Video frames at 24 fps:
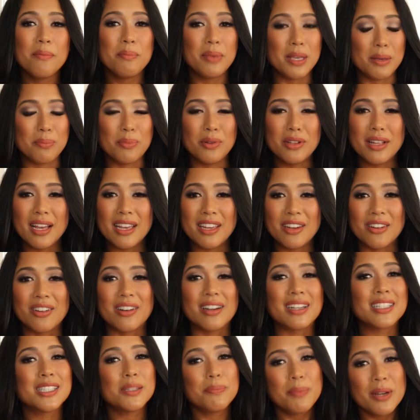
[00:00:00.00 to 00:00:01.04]
people at
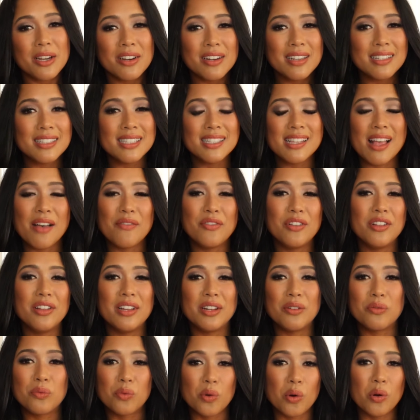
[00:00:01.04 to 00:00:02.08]
your experience level
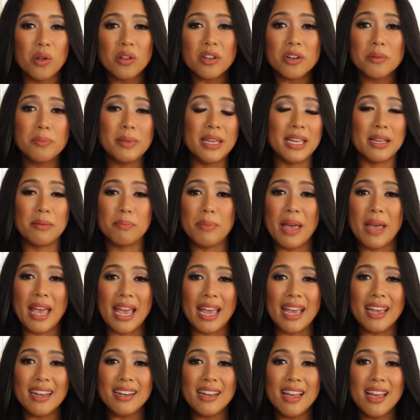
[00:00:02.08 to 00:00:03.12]
and role are being
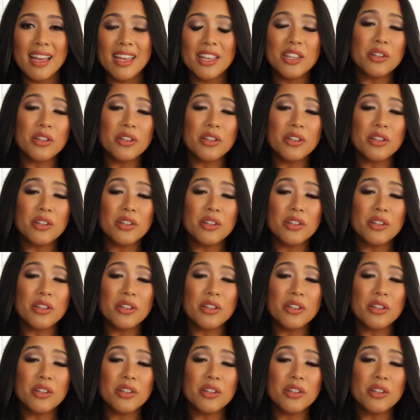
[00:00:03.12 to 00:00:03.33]
paid,